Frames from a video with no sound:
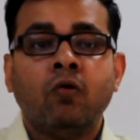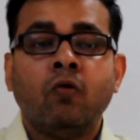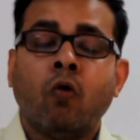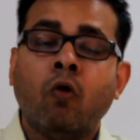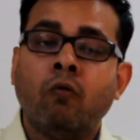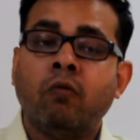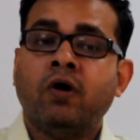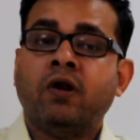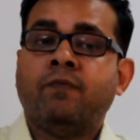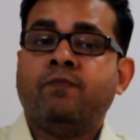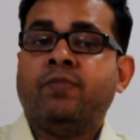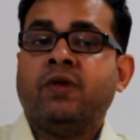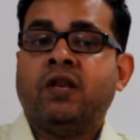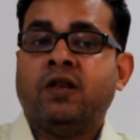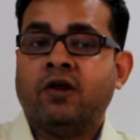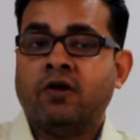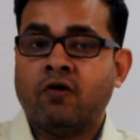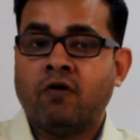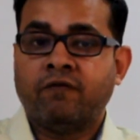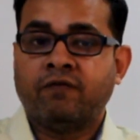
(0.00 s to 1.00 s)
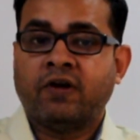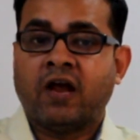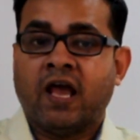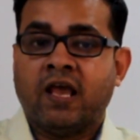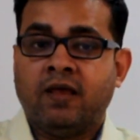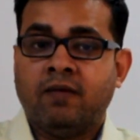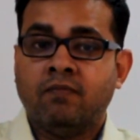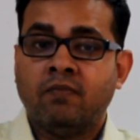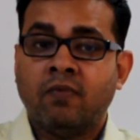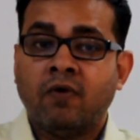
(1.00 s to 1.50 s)
over a period of
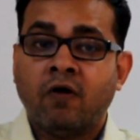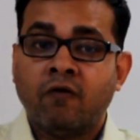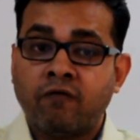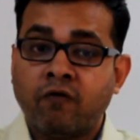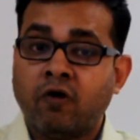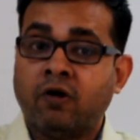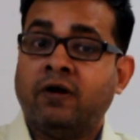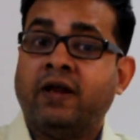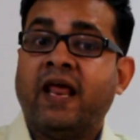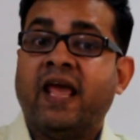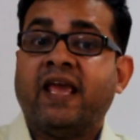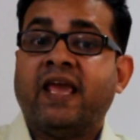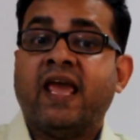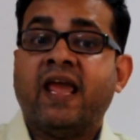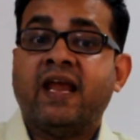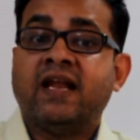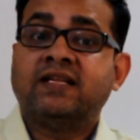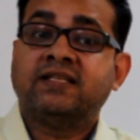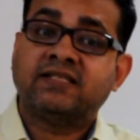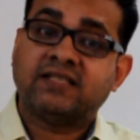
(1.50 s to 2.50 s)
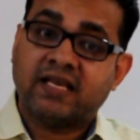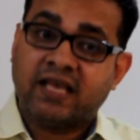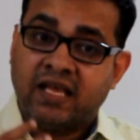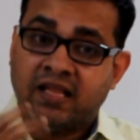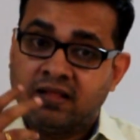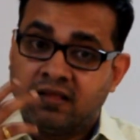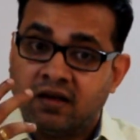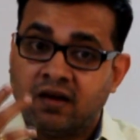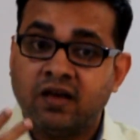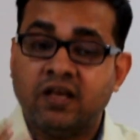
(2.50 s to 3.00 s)
time for decades
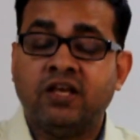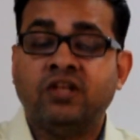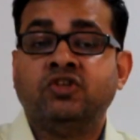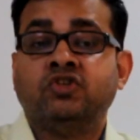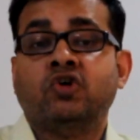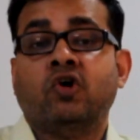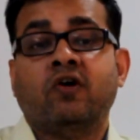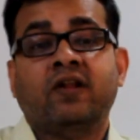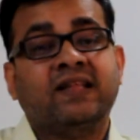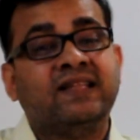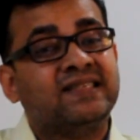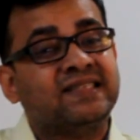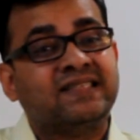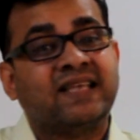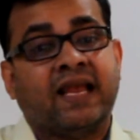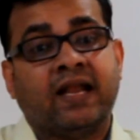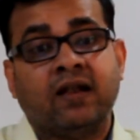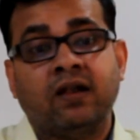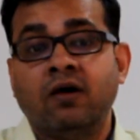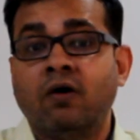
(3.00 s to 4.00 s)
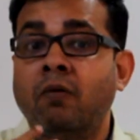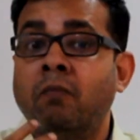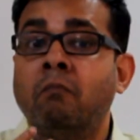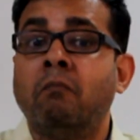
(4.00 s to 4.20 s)
in the insurance sector